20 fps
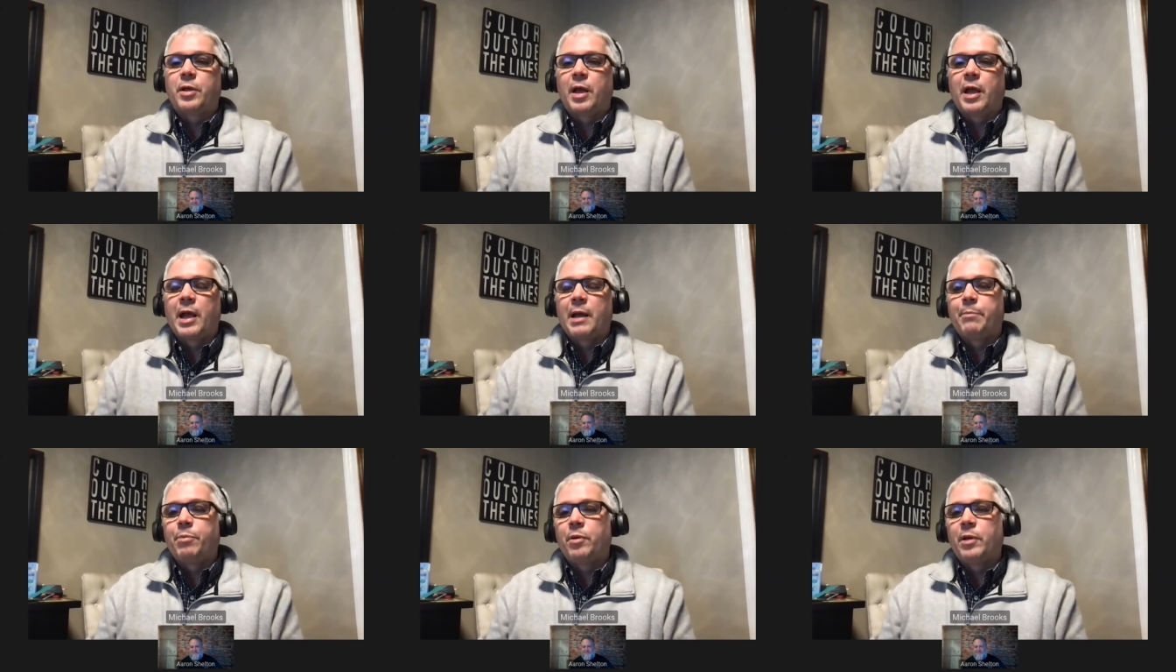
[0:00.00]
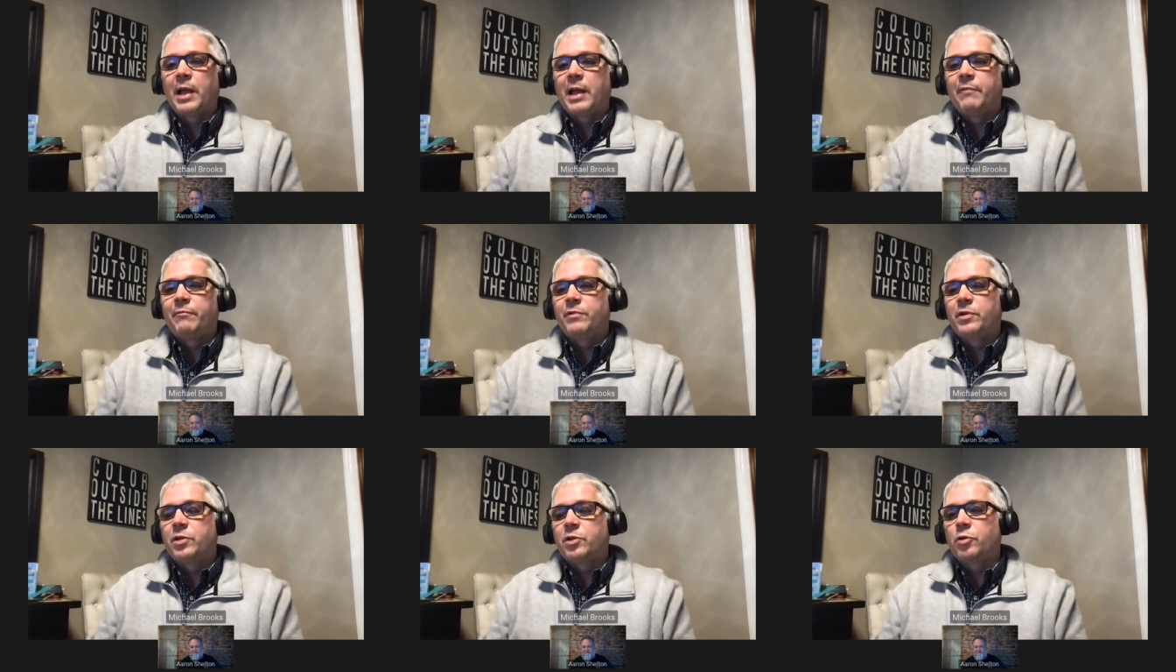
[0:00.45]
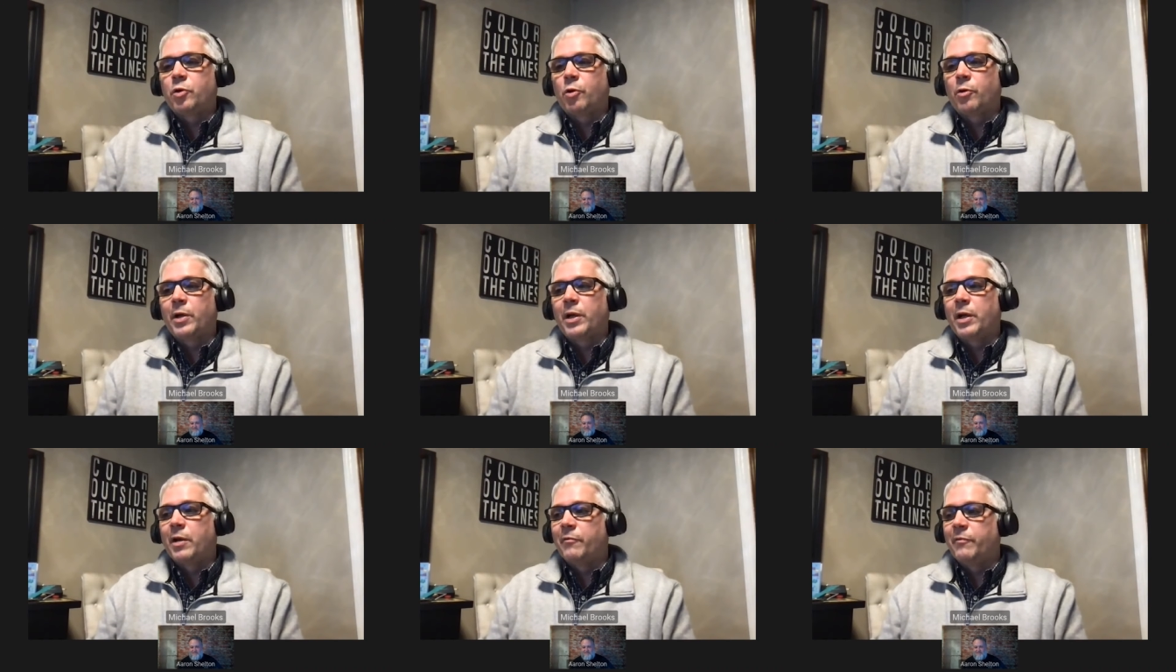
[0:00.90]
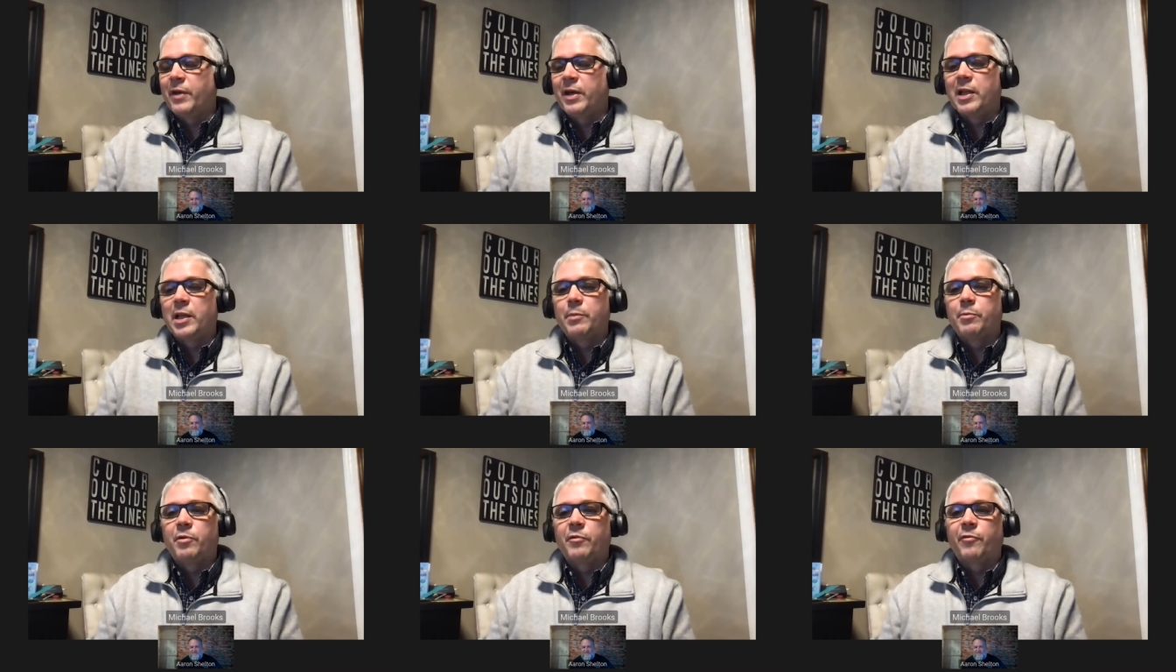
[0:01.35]
ample inventory
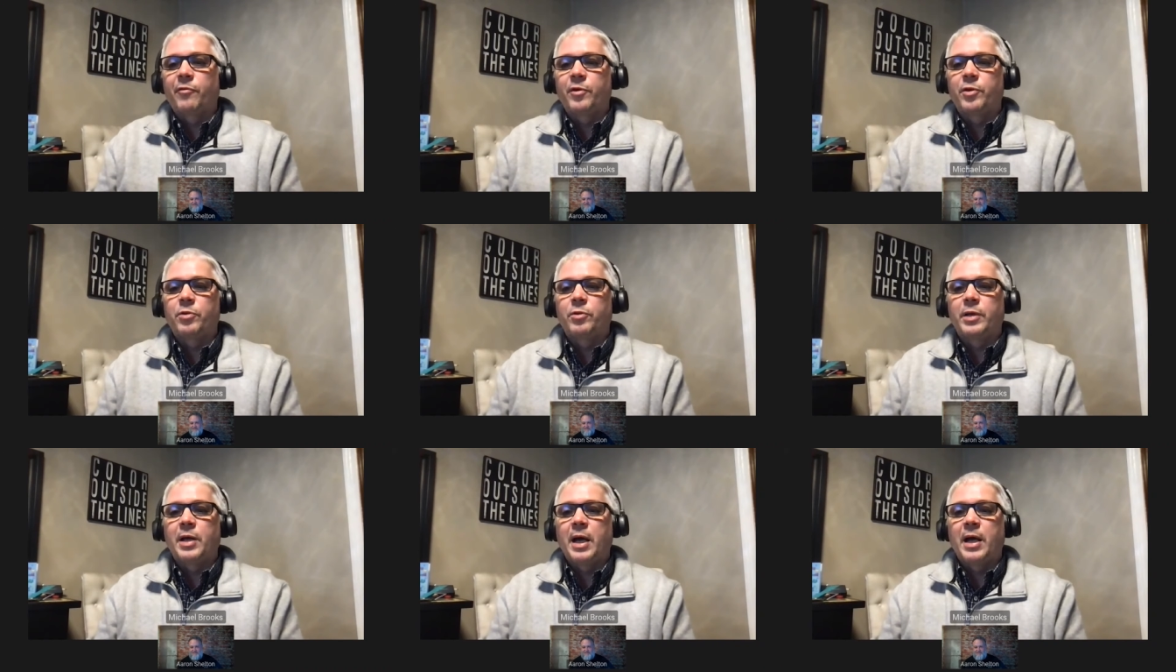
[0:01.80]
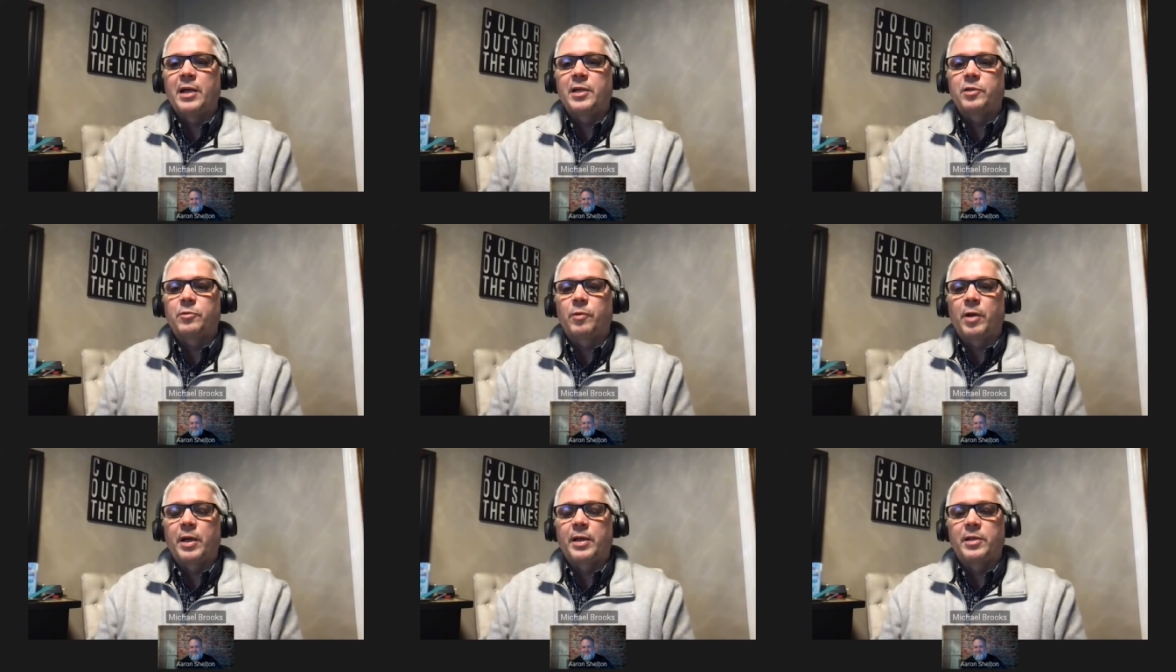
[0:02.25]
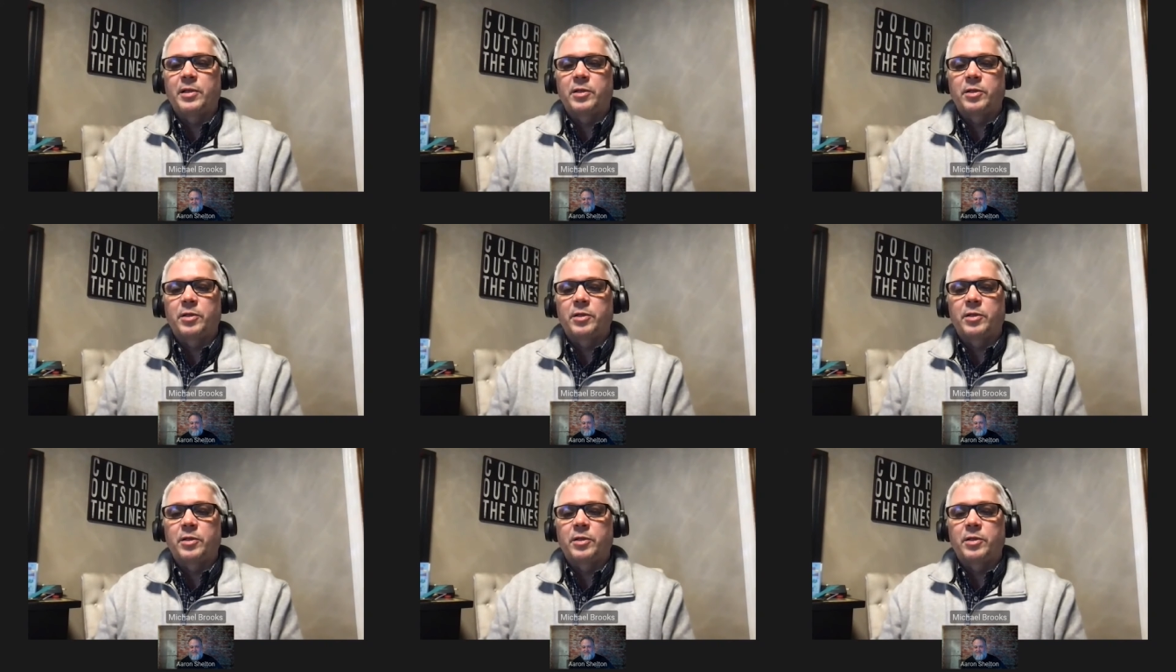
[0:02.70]
available for you guys, right?